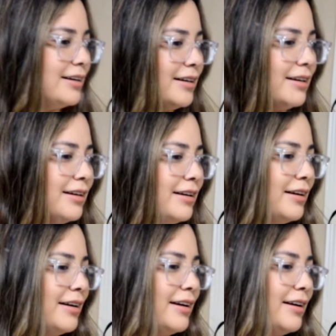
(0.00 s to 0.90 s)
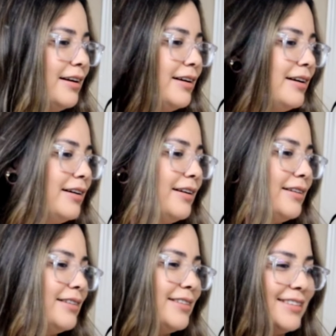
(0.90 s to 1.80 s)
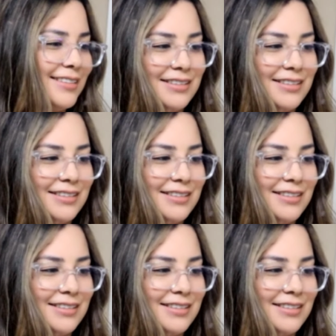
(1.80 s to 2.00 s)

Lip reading: (no one is talking)